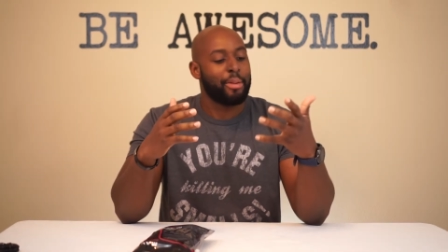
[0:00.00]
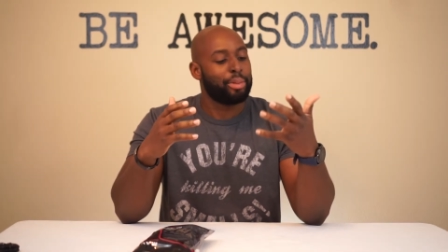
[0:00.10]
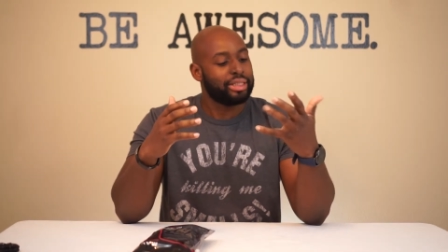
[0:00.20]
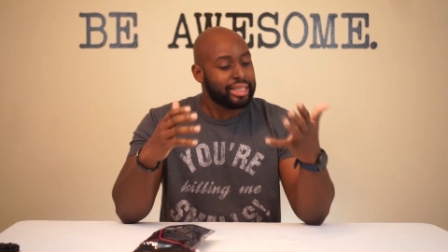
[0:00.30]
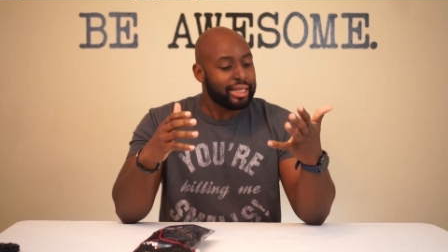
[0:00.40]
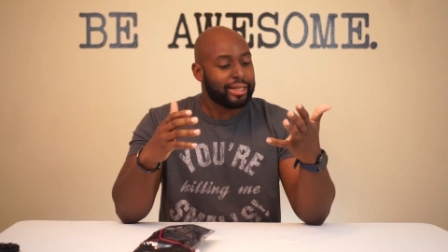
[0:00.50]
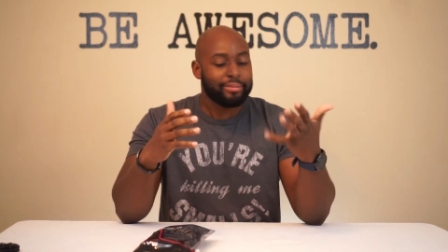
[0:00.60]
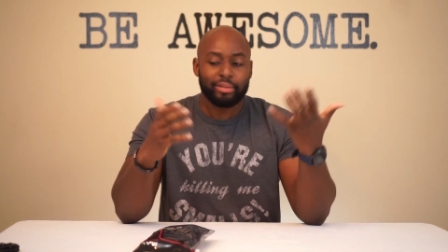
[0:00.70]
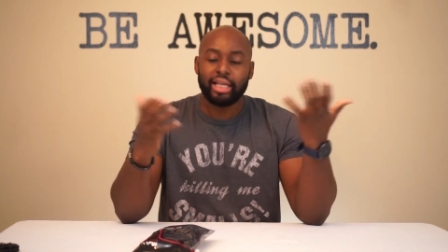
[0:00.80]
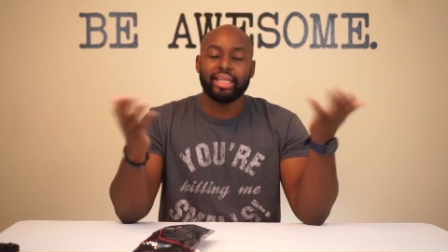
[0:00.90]
But then
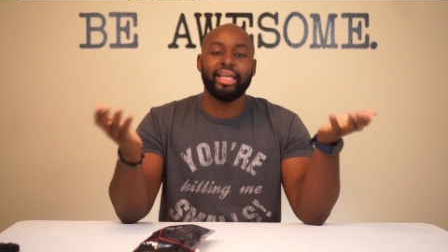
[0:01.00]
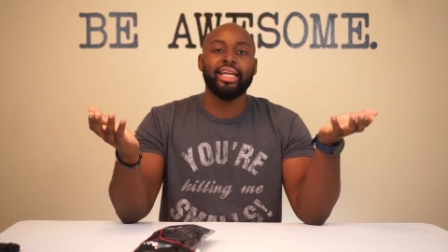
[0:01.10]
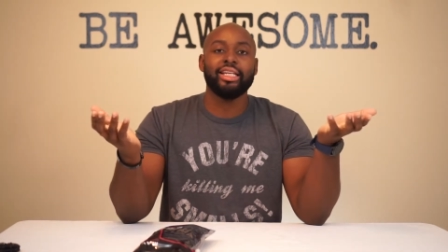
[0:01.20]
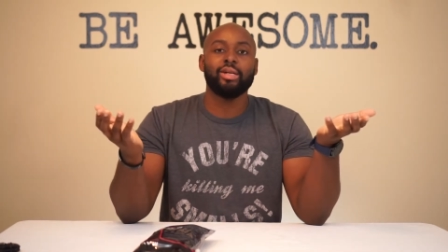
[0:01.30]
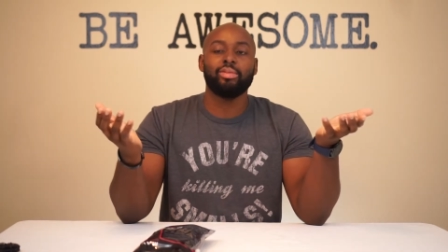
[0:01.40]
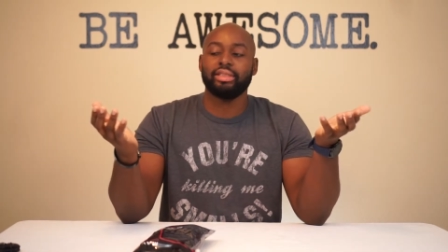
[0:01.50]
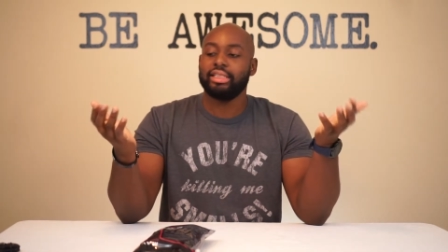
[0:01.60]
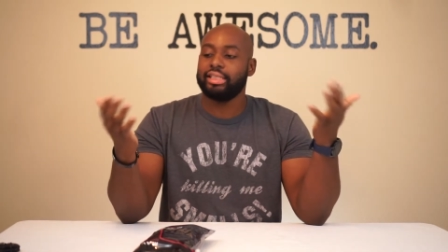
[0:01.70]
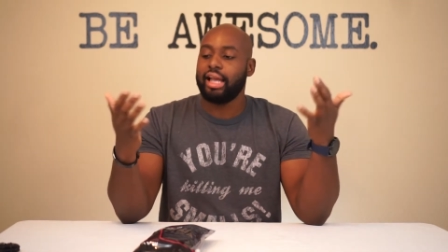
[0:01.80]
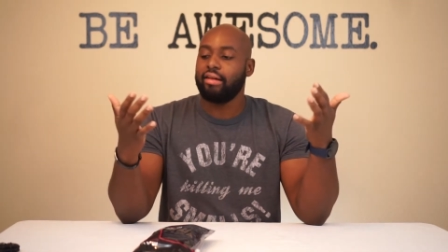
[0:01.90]
you end up with
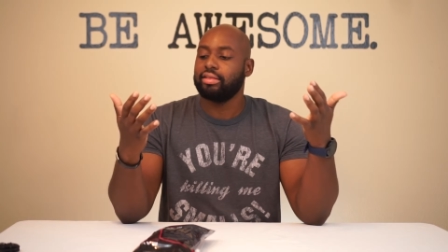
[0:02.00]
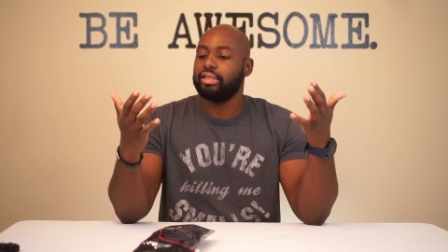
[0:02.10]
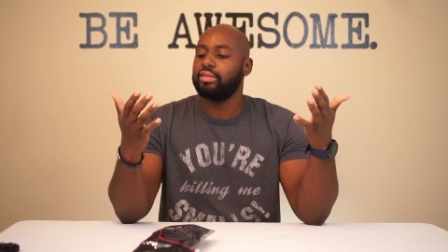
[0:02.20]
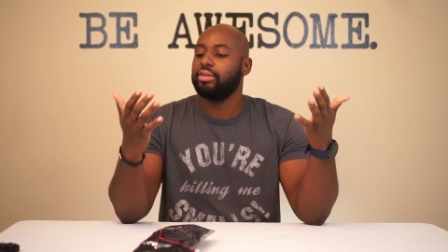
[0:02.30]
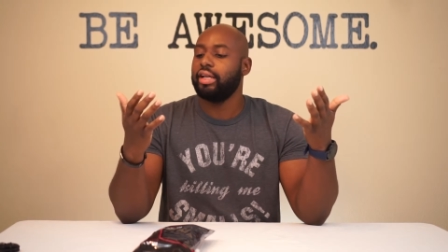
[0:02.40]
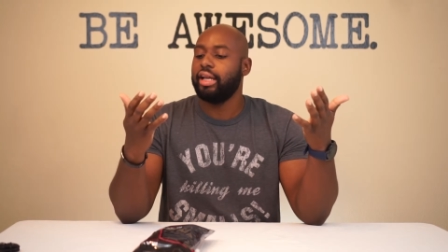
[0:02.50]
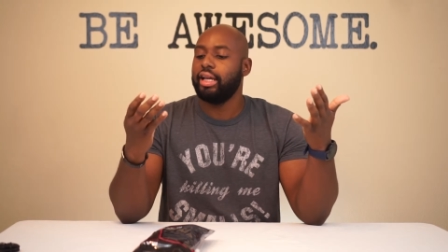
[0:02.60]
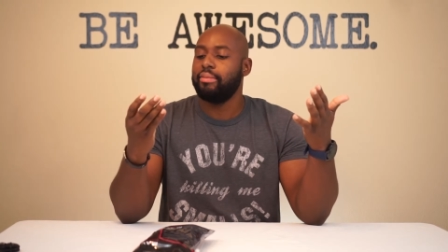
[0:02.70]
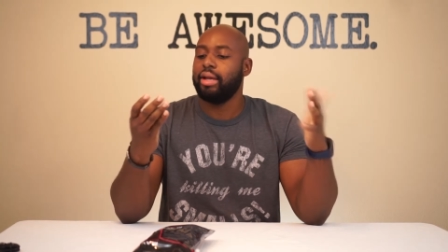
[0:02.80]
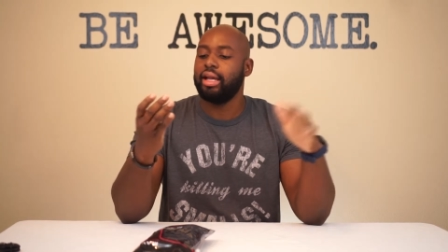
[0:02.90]
these calluses on your
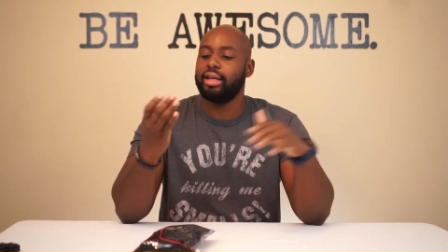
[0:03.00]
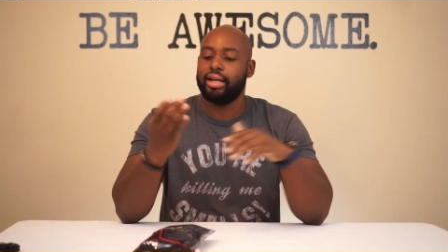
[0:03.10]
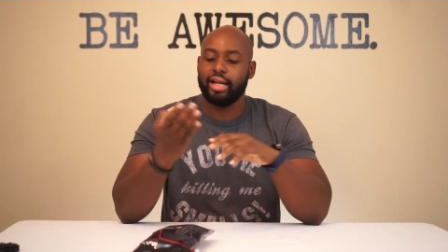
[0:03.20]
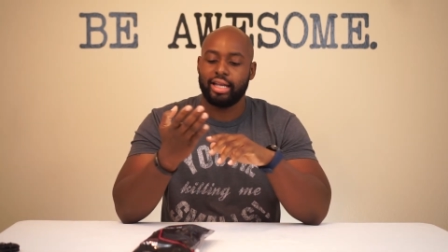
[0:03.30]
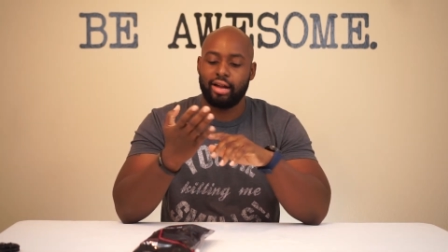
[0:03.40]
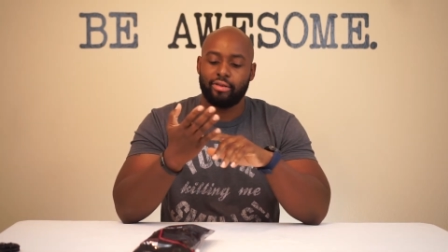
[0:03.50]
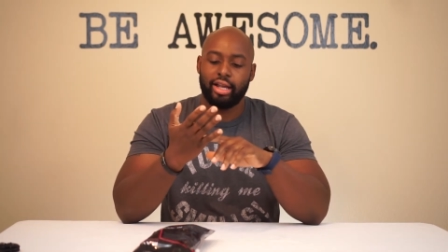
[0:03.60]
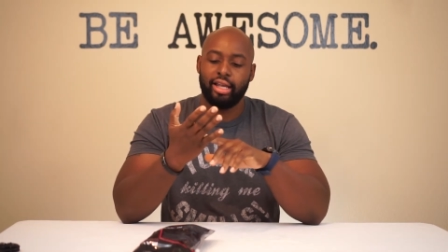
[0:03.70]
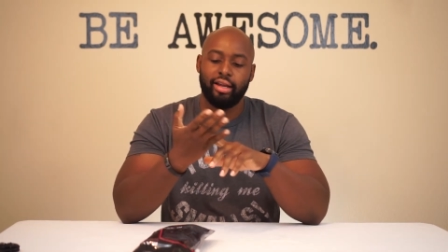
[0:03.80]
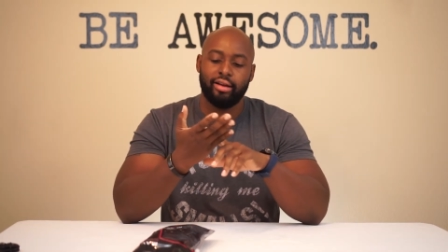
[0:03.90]
hand, man, that I got right
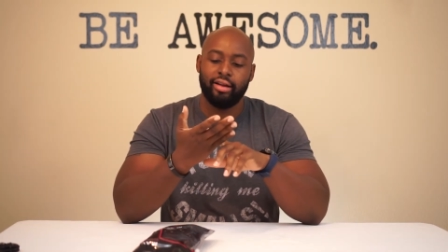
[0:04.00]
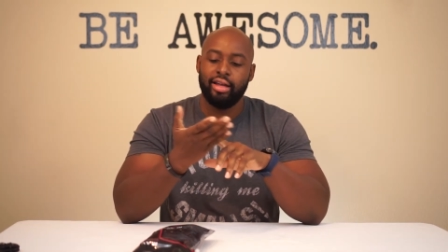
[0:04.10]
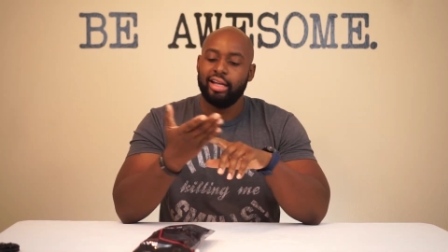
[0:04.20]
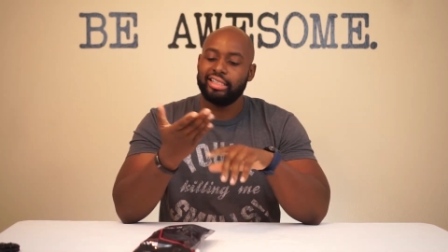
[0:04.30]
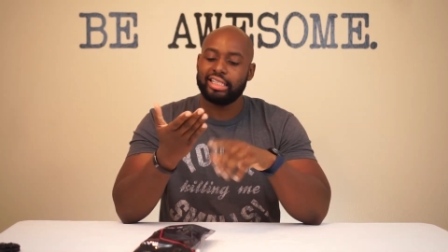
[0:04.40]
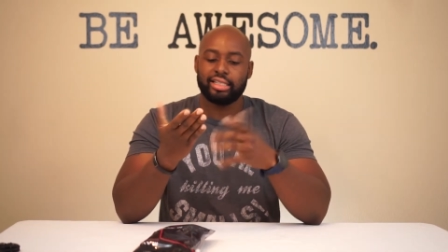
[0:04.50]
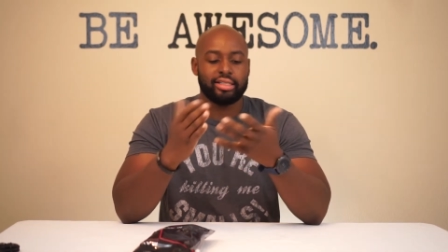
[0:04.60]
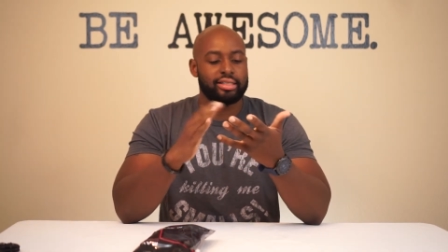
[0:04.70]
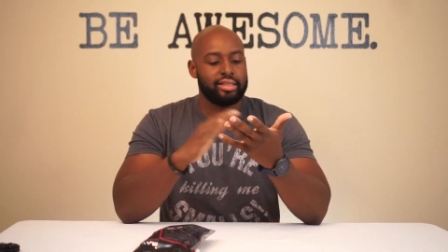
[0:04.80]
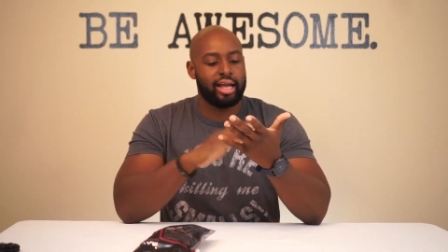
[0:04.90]
here just
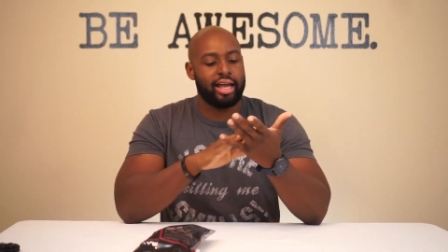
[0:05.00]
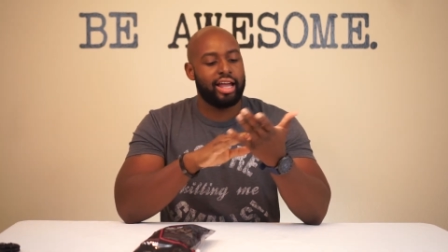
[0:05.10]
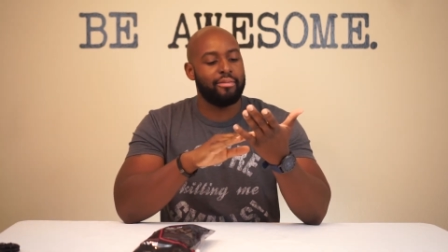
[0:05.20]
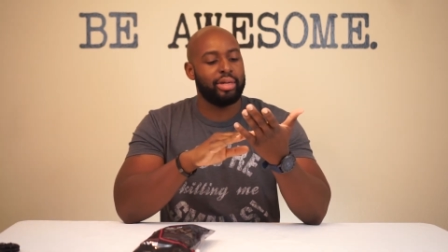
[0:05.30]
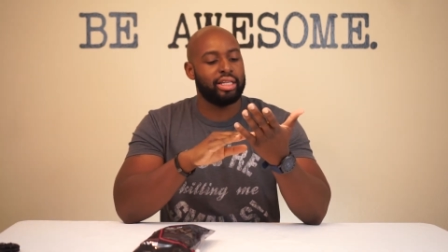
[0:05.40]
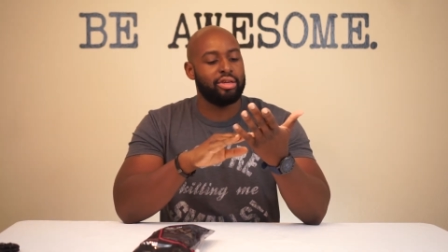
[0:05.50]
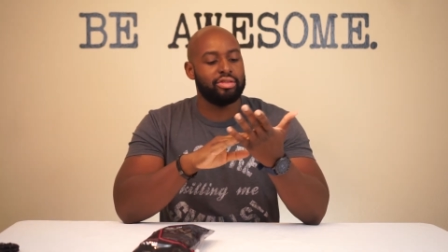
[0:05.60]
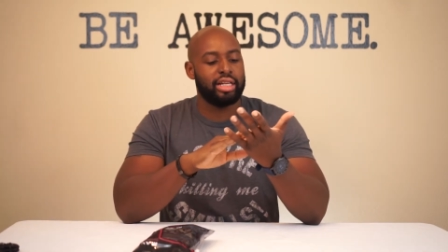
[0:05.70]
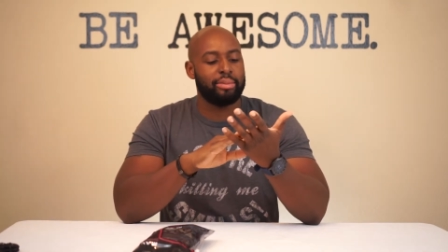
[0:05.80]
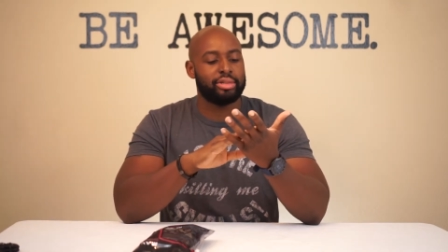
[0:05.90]
because I haven't been
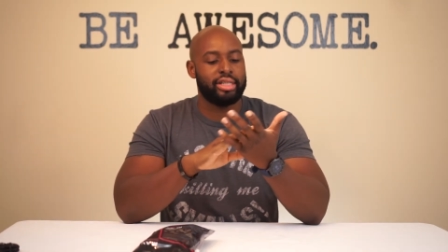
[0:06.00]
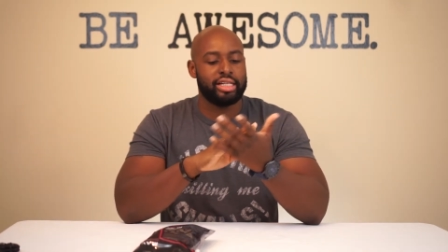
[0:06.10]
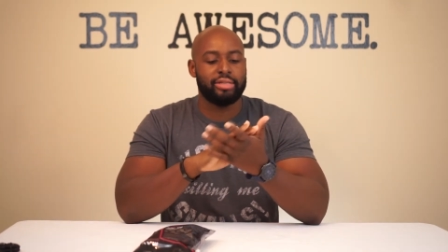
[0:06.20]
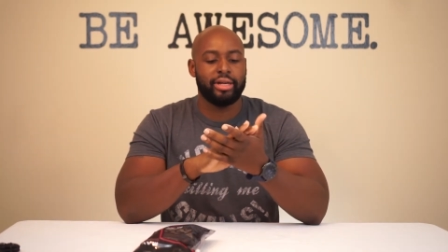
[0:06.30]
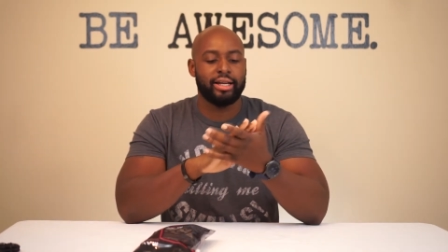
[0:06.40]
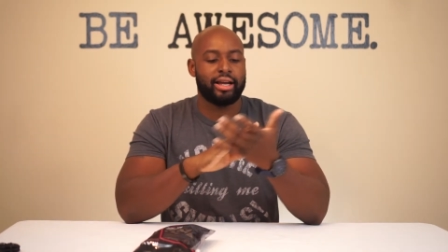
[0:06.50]
using any protection, man.